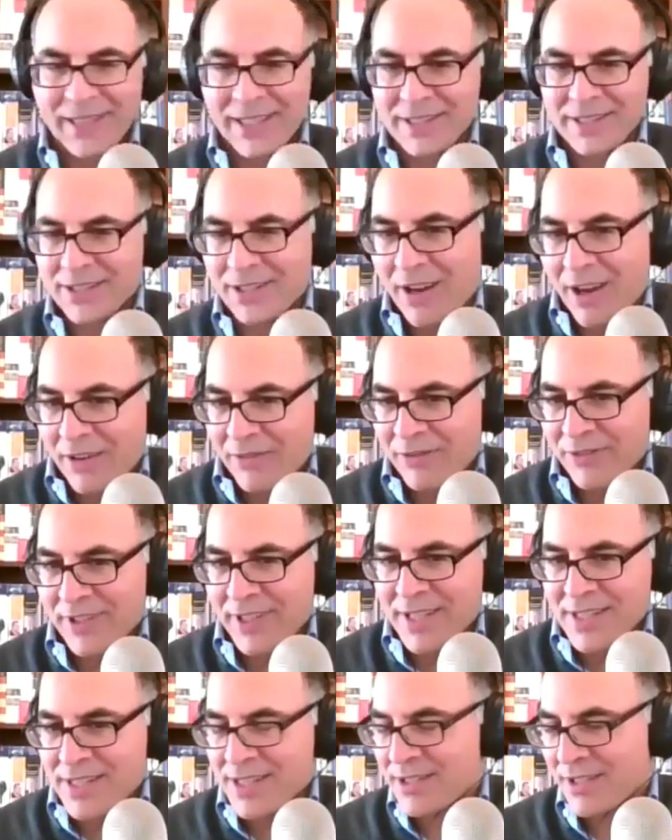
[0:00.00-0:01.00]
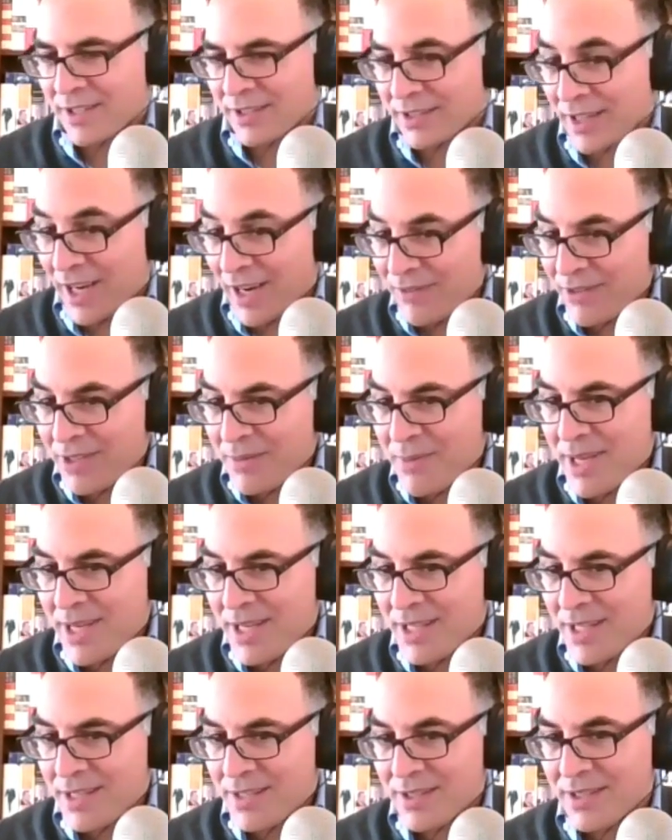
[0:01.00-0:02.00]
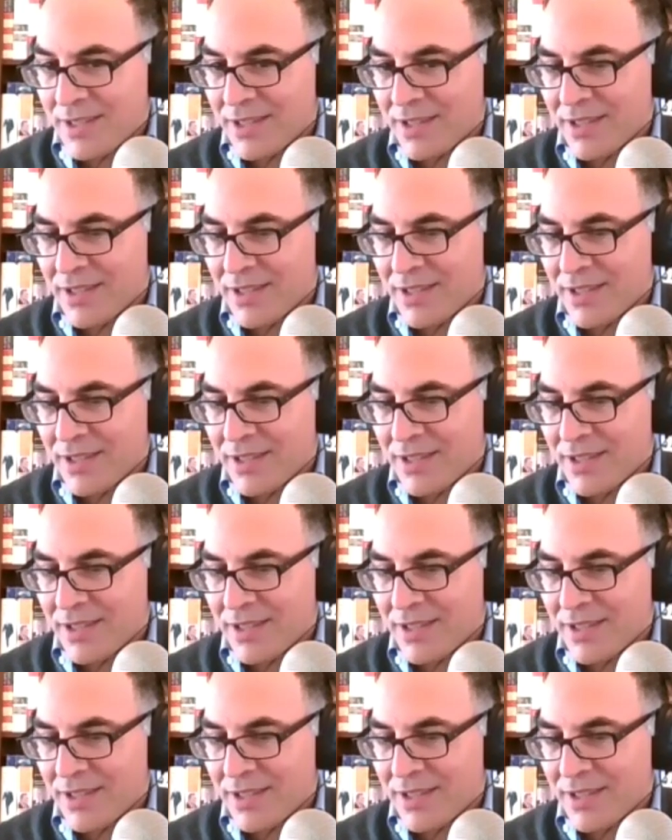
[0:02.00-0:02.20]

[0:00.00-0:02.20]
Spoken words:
less confidence in our government?